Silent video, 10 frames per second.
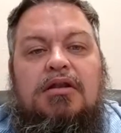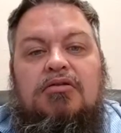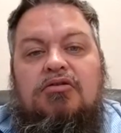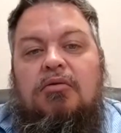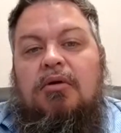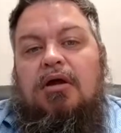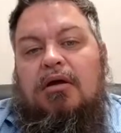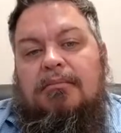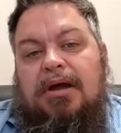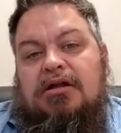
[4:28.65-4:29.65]
So
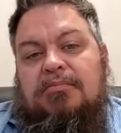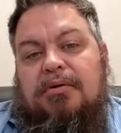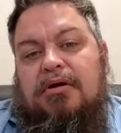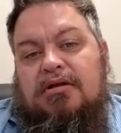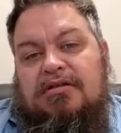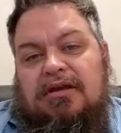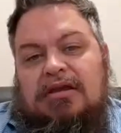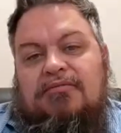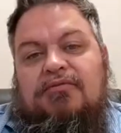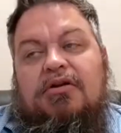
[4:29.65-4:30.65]
back to Part
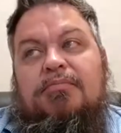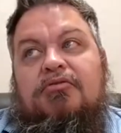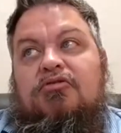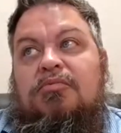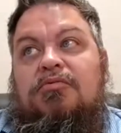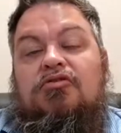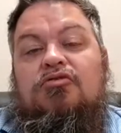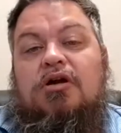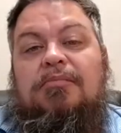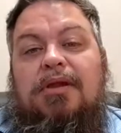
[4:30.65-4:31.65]
D for your prescription
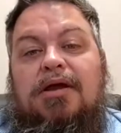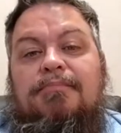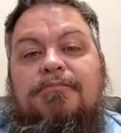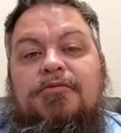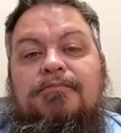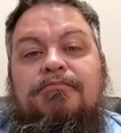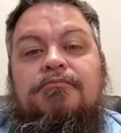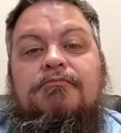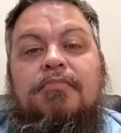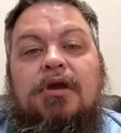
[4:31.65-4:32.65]
drug plans.
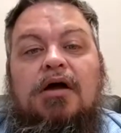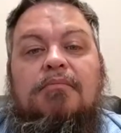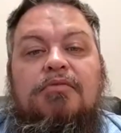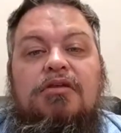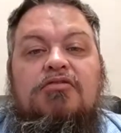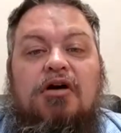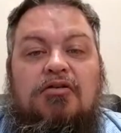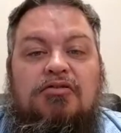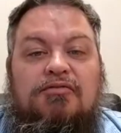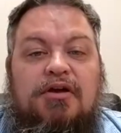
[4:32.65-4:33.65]
These
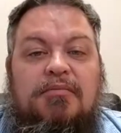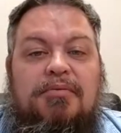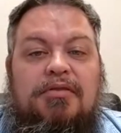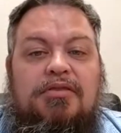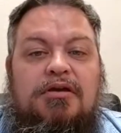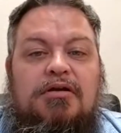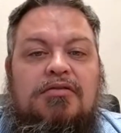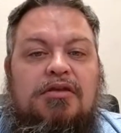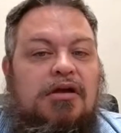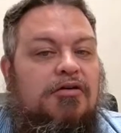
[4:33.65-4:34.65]
also vary, but
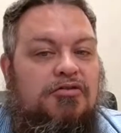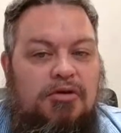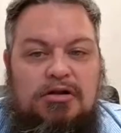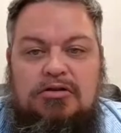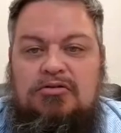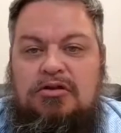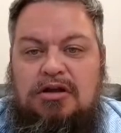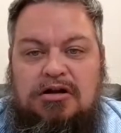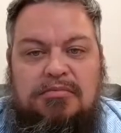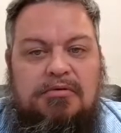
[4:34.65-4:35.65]
they also include
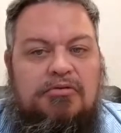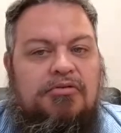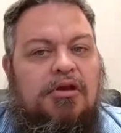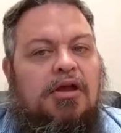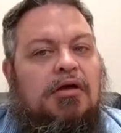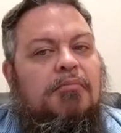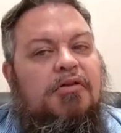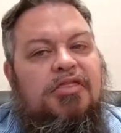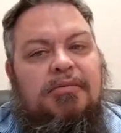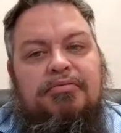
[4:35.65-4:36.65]
deductibles,
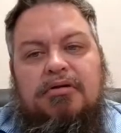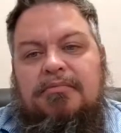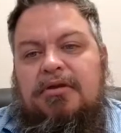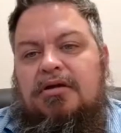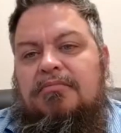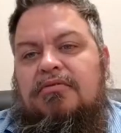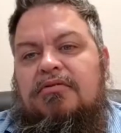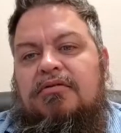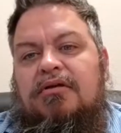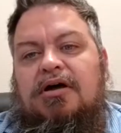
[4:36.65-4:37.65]
monthly
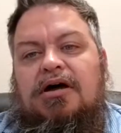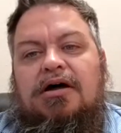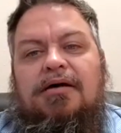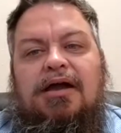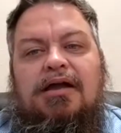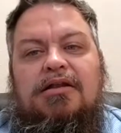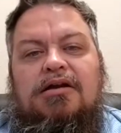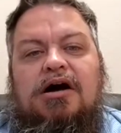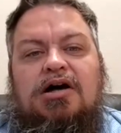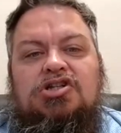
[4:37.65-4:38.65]
premiums, and
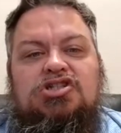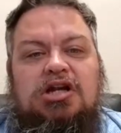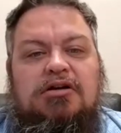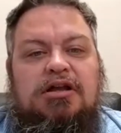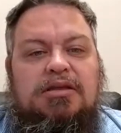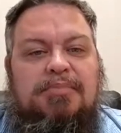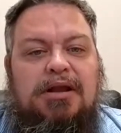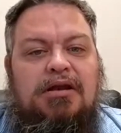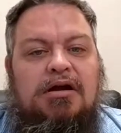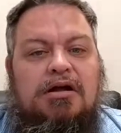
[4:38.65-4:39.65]
cost sharing
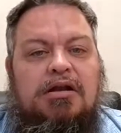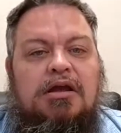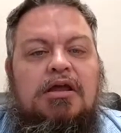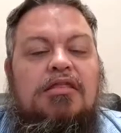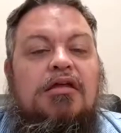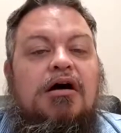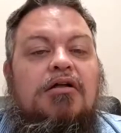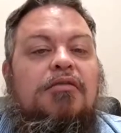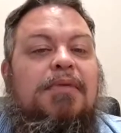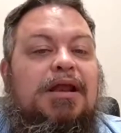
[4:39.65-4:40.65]
depending on
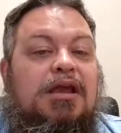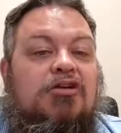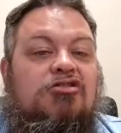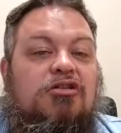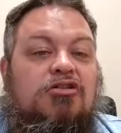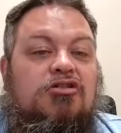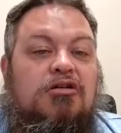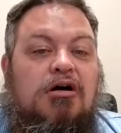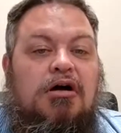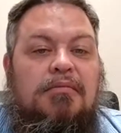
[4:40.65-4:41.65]
the medication that you're
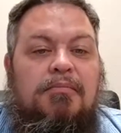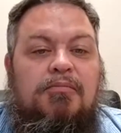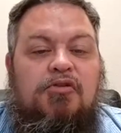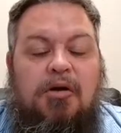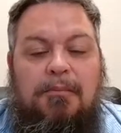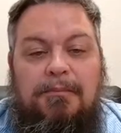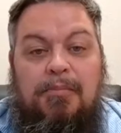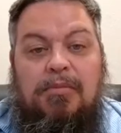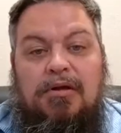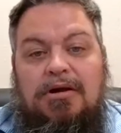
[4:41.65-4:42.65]
on. So,
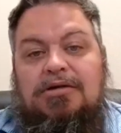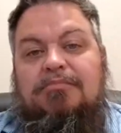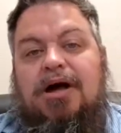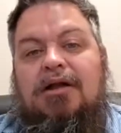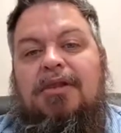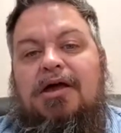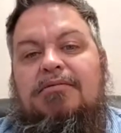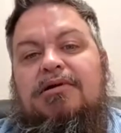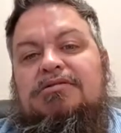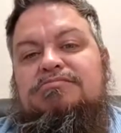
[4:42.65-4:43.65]
bottom
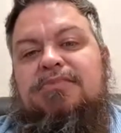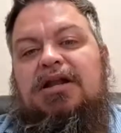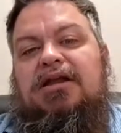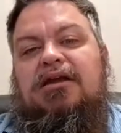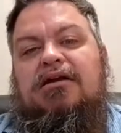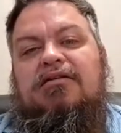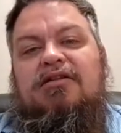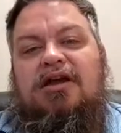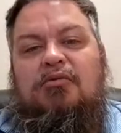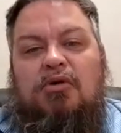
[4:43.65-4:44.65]
line, Medicare
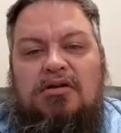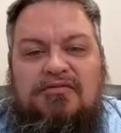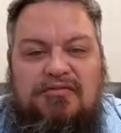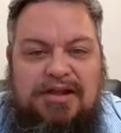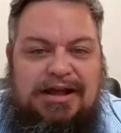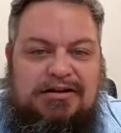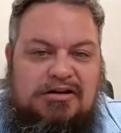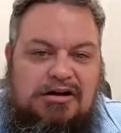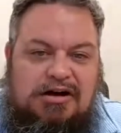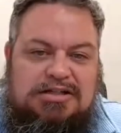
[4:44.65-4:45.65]
isn't a one flat
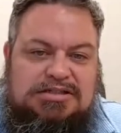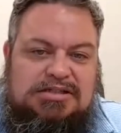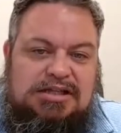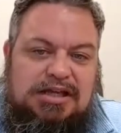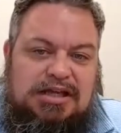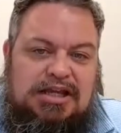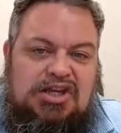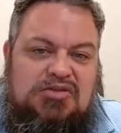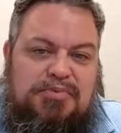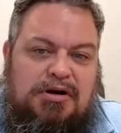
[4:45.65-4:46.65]
cost.
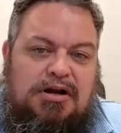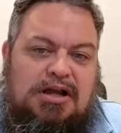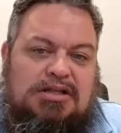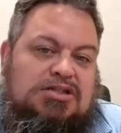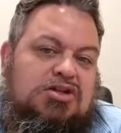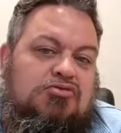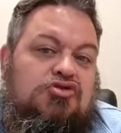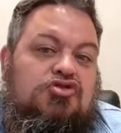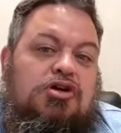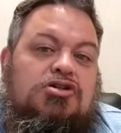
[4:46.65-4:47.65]
Each part has its own
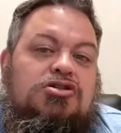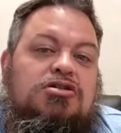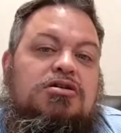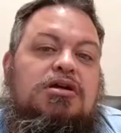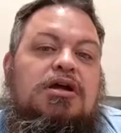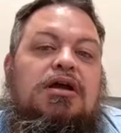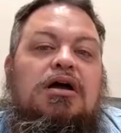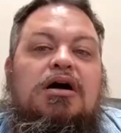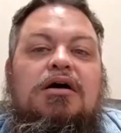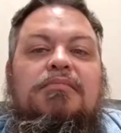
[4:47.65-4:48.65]
structure.
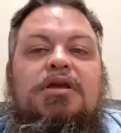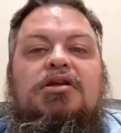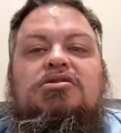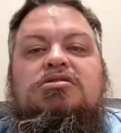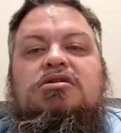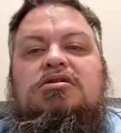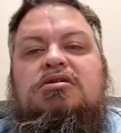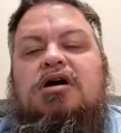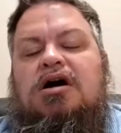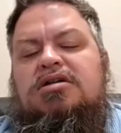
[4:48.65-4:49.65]
Each
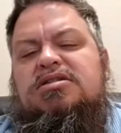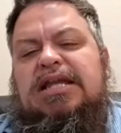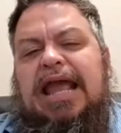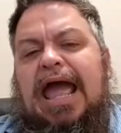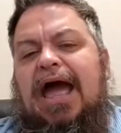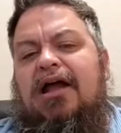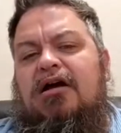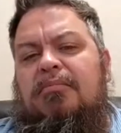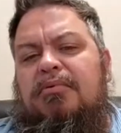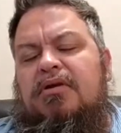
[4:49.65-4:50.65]
cost can add
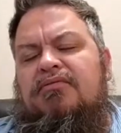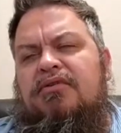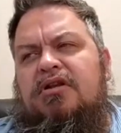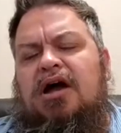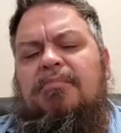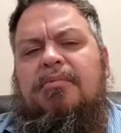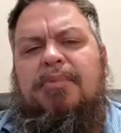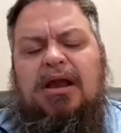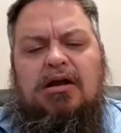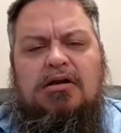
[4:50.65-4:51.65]
up if you're not
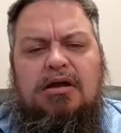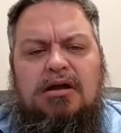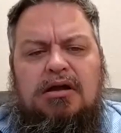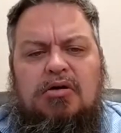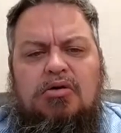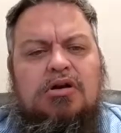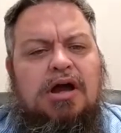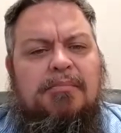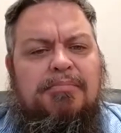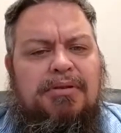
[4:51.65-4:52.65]
prepared or
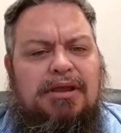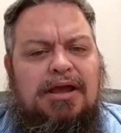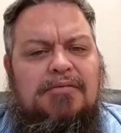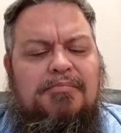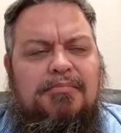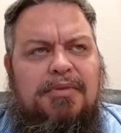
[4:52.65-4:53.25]
not planned.